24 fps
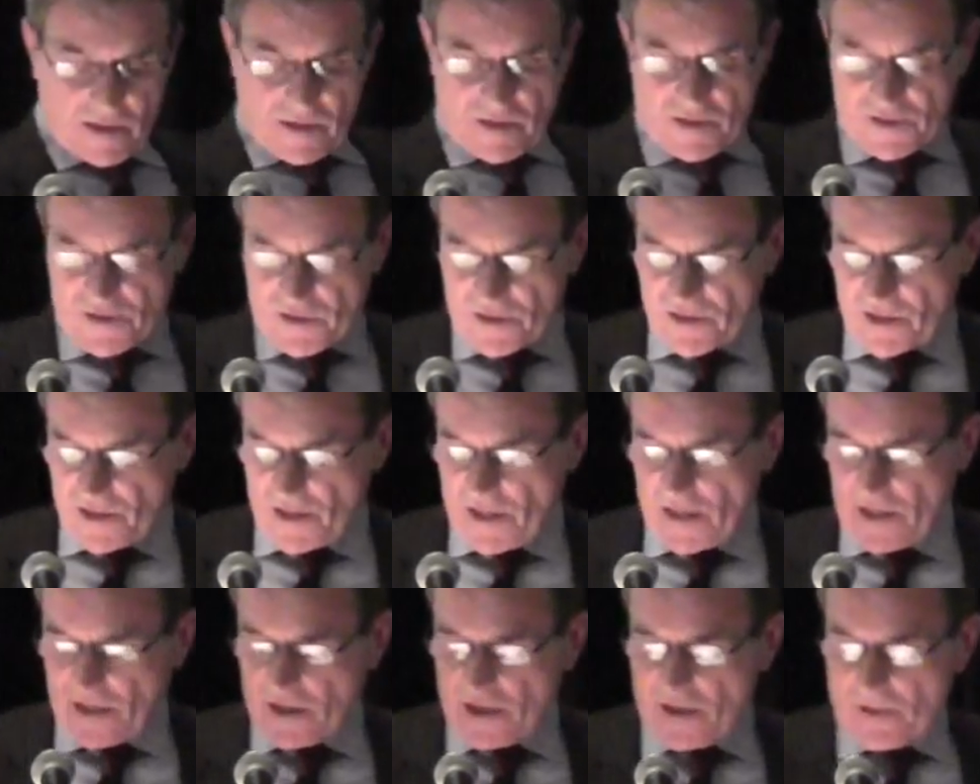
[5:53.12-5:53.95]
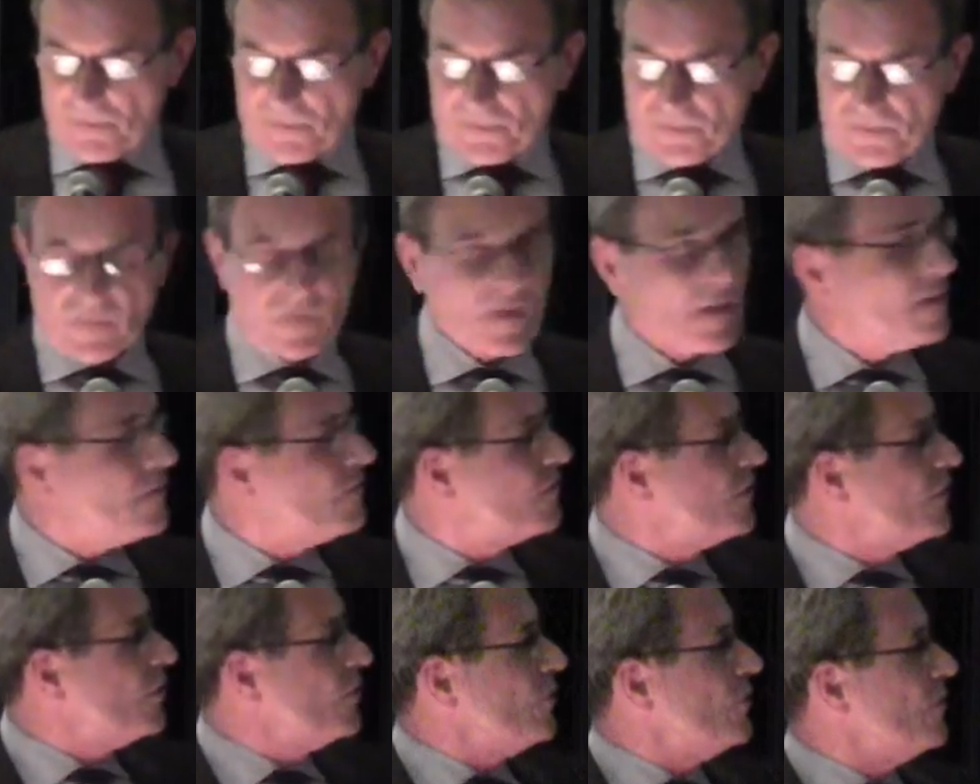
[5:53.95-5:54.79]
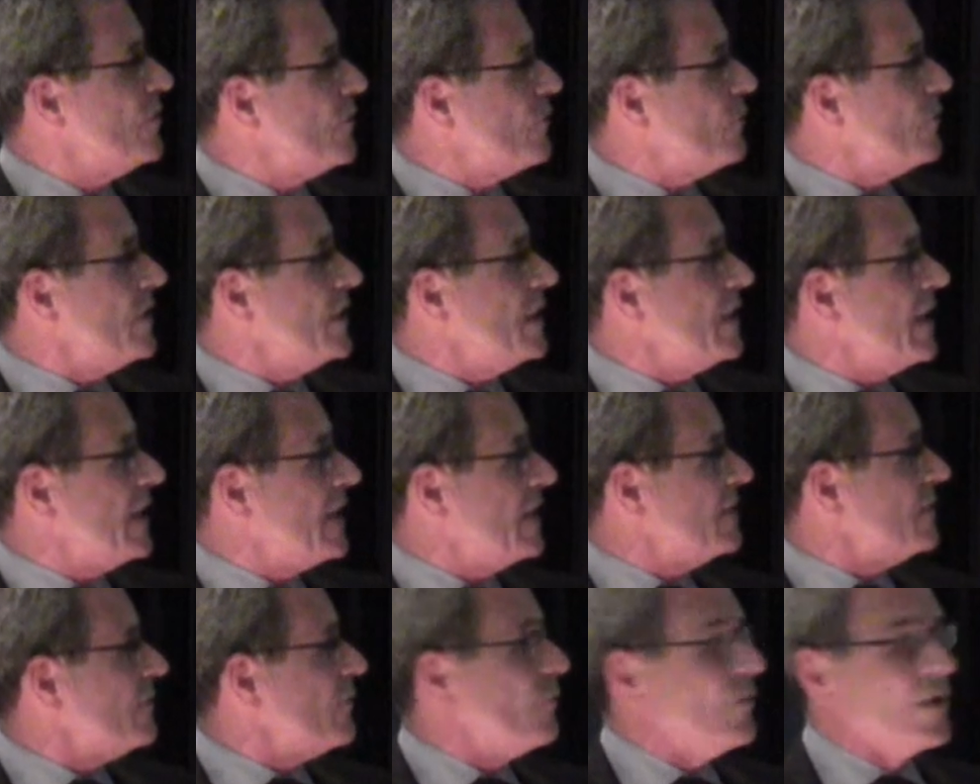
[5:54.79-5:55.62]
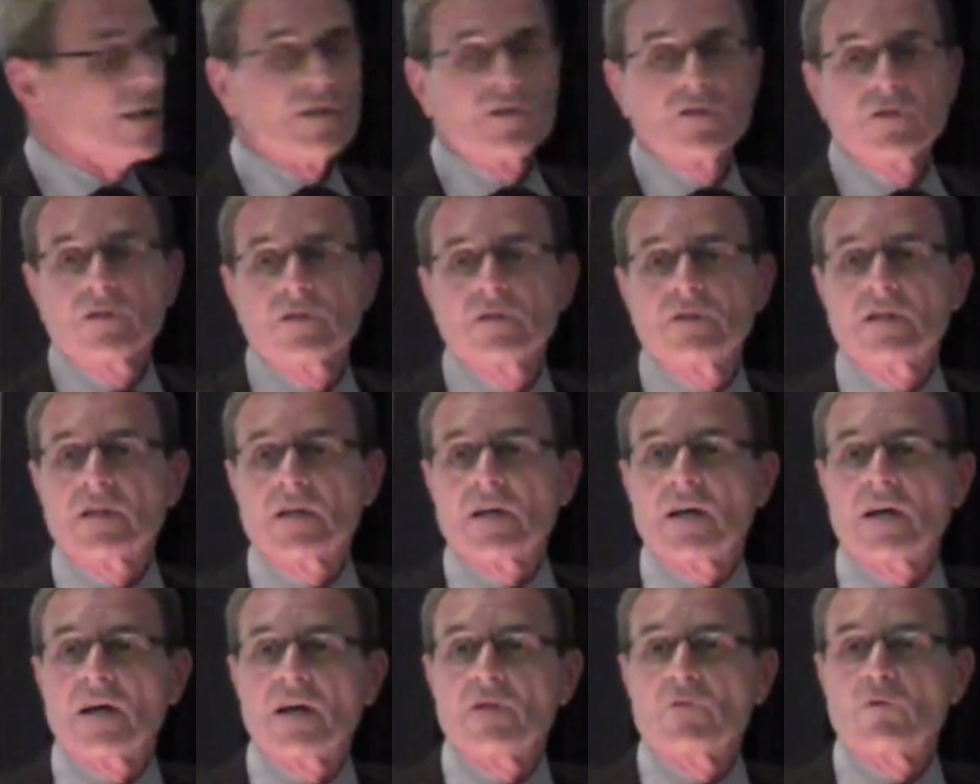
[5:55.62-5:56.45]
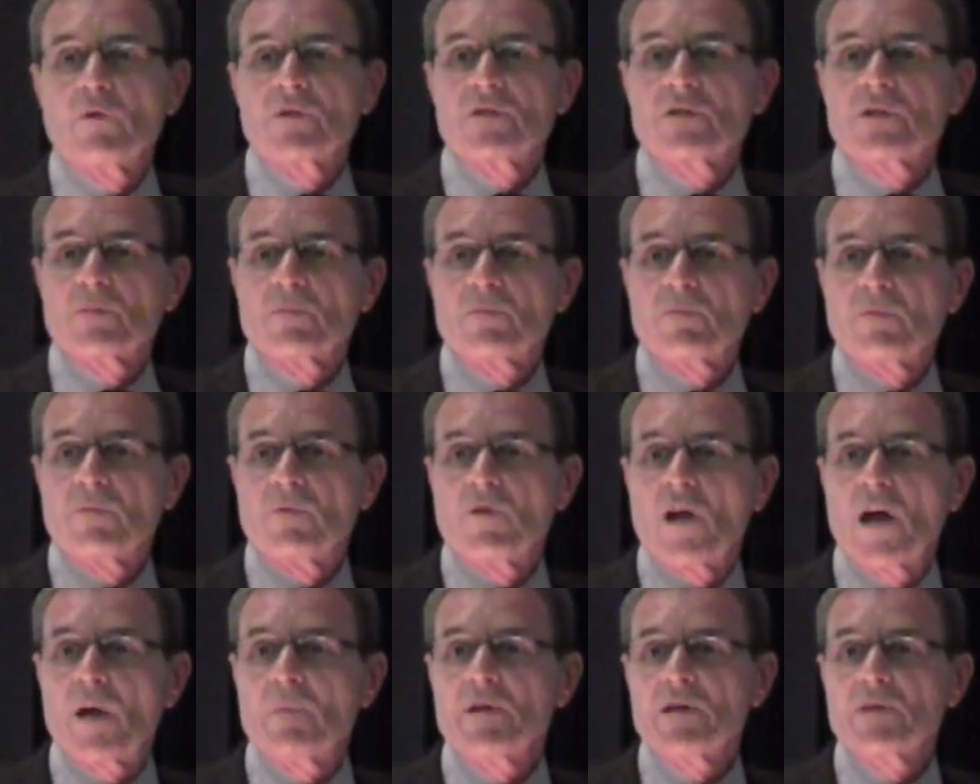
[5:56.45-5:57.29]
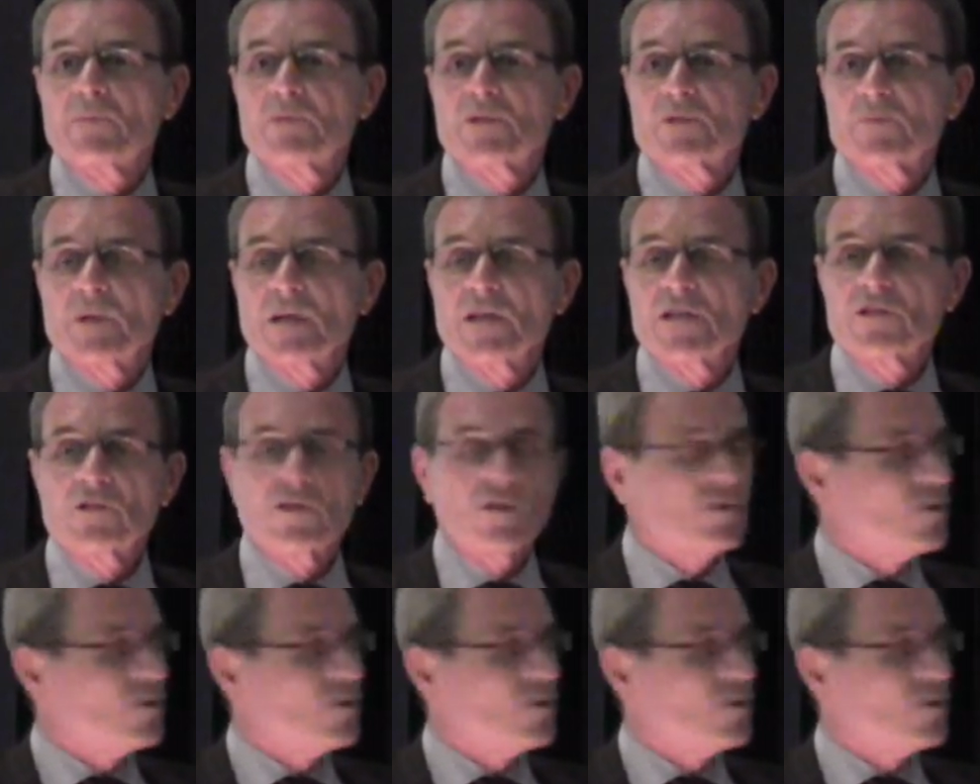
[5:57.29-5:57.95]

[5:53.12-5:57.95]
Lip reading: This is a view that we have rendered what the lobby space